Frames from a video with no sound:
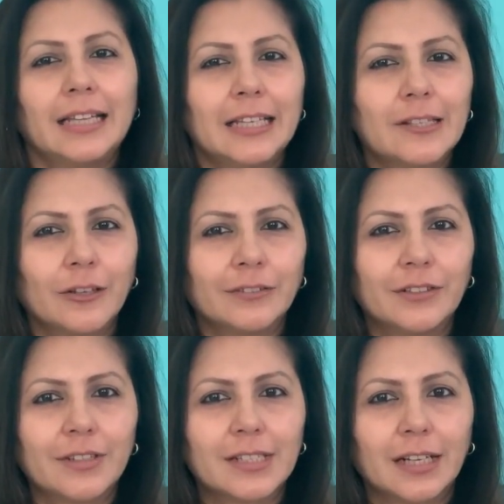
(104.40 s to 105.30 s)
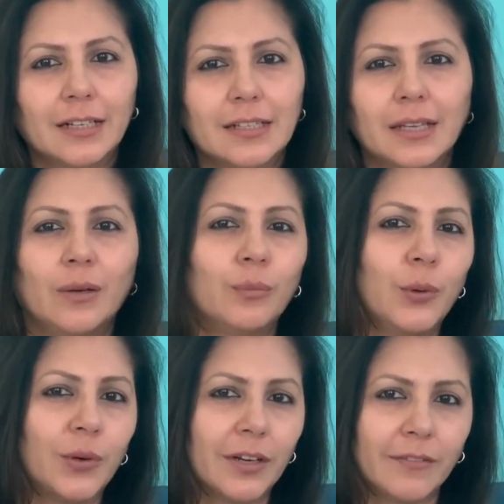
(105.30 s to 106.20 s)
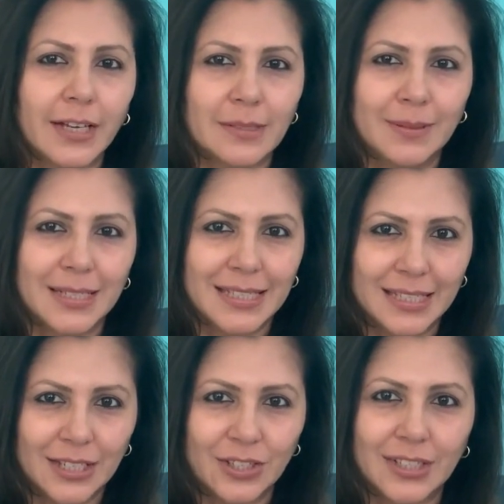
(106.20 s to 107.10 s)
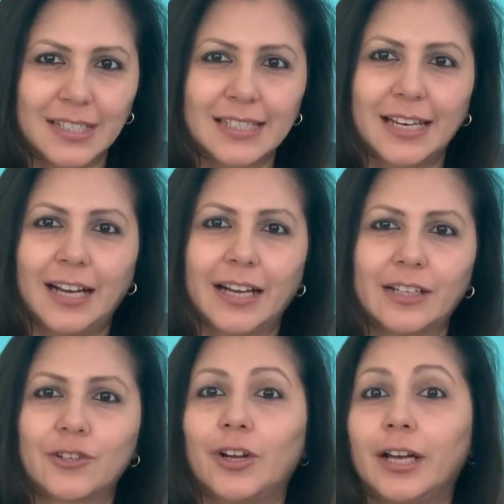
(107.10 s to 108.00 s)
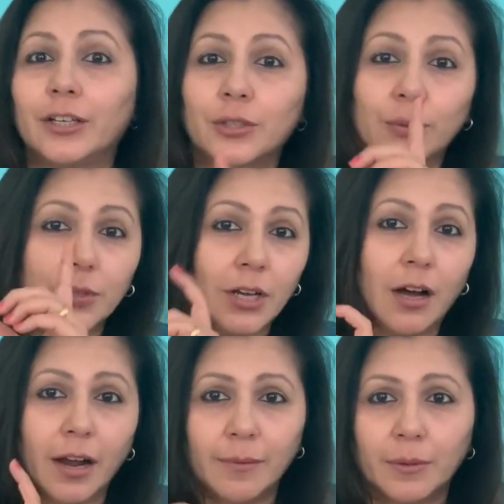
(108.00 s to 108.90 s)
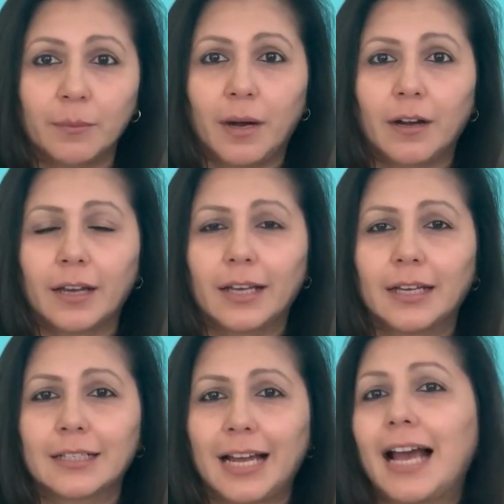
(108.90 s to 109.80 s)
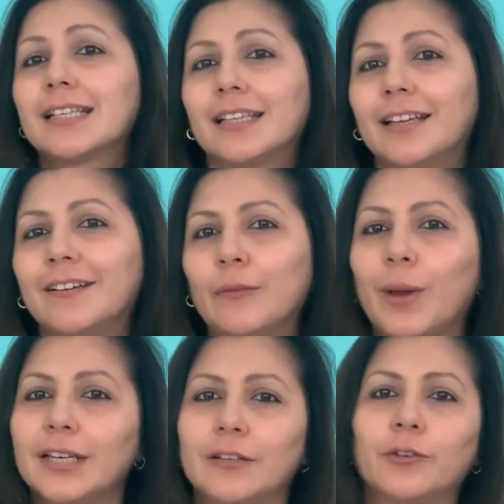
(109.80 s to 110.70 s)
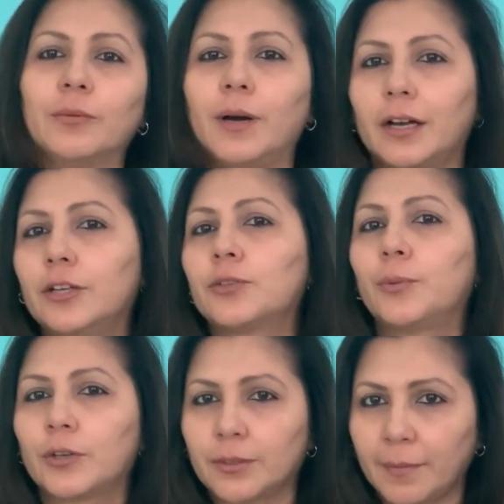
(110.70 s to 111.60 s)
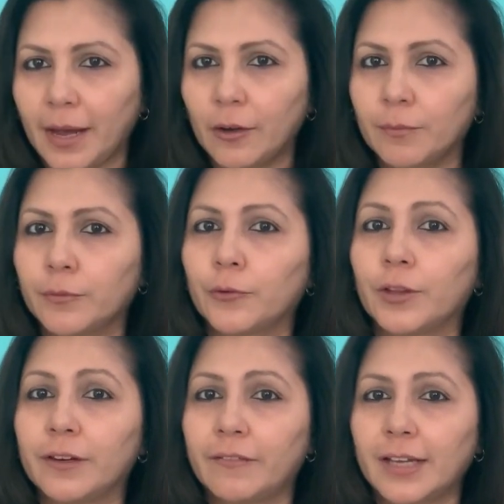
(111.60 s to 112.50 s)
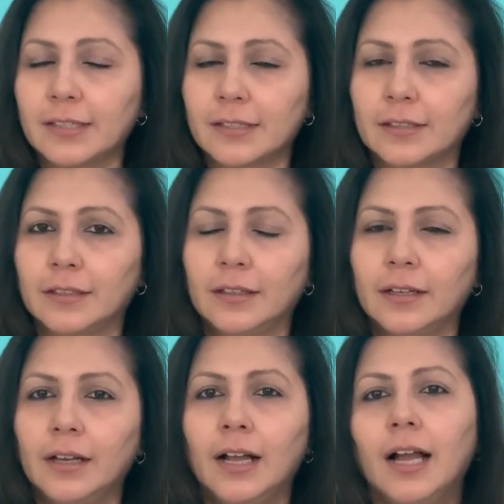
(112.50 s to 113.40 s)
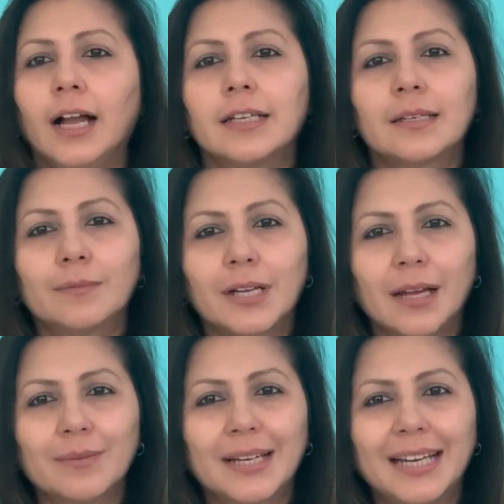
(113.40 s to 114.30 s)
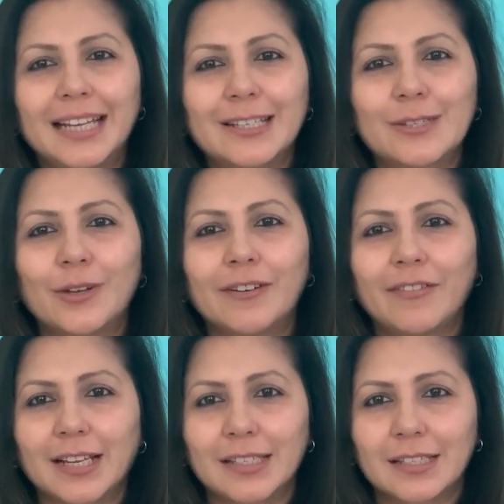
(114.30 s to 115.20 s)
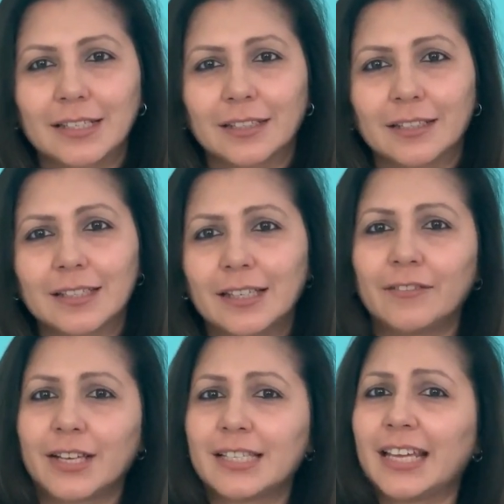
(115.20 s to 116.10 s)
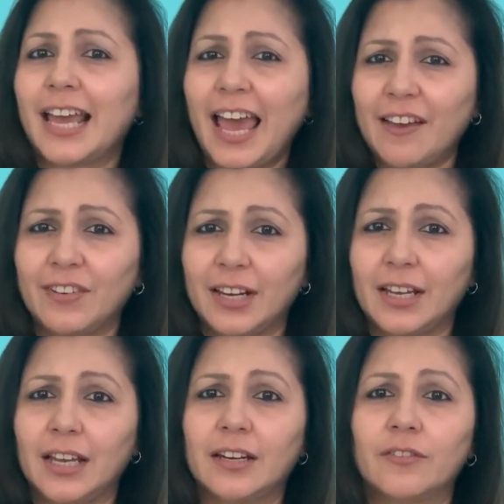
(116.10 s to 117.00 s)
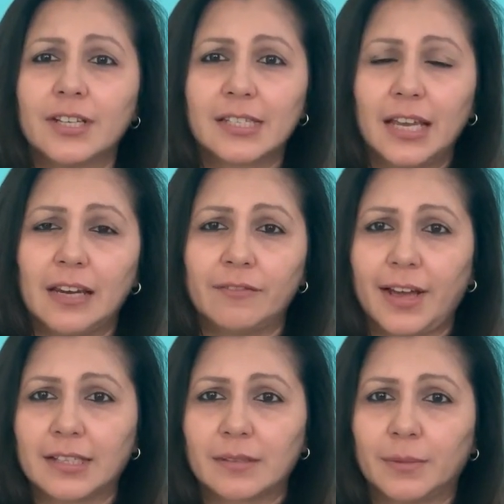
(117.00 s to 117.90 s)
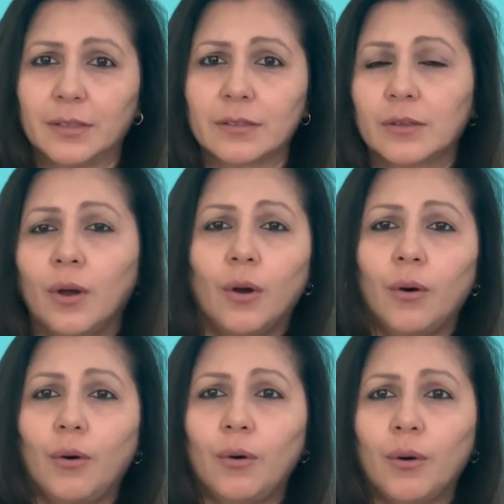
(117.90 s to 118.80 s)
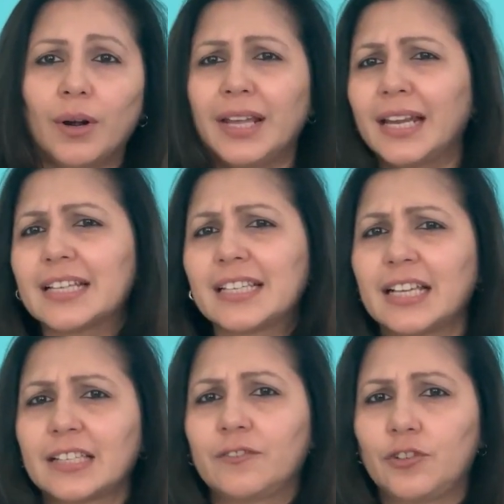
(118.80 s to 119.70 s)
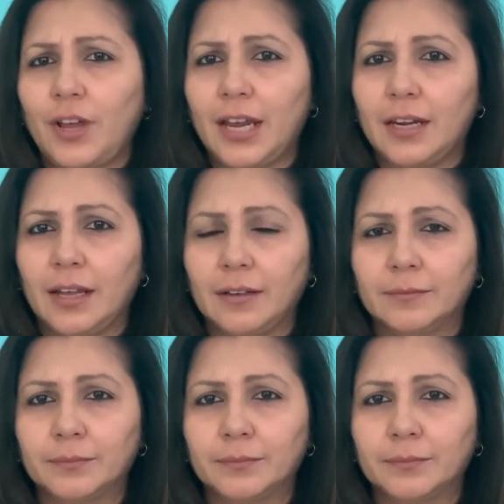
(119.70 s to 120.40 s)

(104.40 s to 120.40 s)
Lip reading: This often results in poor investment decisions like trying to time the market, as in waiting for the market to bottom out before they invest. Sometimes it leads to investors investing heavily in risky investments or in excessive trading.